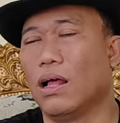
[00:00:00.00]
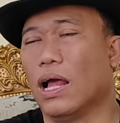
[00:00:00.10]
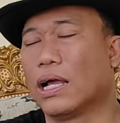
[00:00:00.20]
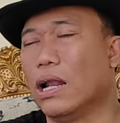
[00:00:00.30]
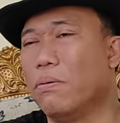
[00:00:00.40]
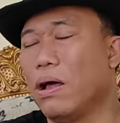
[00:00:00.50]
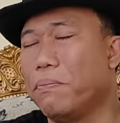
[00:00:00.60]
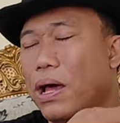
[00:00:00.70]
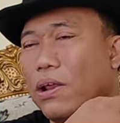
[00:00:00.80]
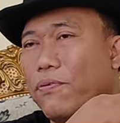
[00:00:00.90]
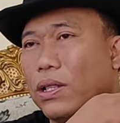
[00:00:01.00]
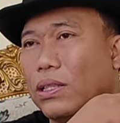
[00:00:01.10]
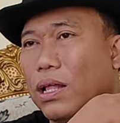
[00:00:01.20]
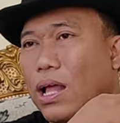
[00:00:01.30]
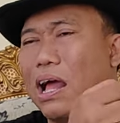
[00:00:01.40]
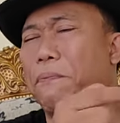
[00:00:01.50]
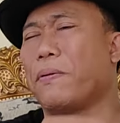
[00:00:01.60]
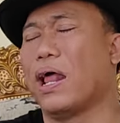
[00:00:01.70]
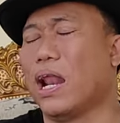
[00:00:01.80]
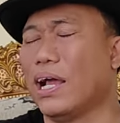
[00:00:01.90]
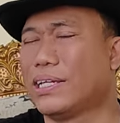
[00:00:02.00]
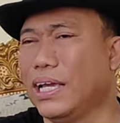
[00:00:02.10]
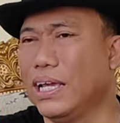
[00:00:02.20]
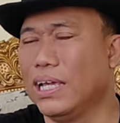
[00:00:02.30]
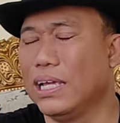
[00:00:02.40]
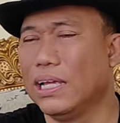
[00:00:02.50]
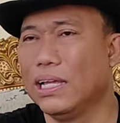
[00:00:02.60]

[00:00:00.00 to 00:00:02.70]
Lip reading: Nah, kalau makrifat, apalagi?